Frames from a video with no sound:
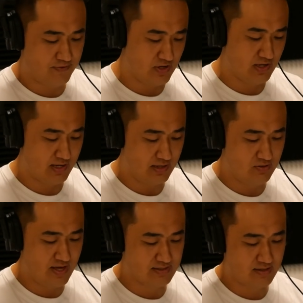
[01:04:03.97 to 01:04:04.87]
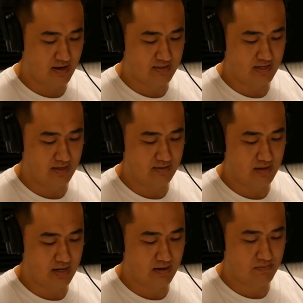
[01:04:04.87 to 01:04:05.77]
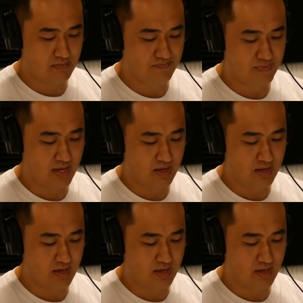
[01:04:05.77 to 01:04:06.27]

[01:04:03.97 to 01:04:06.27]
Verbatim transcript: of early 2019, um,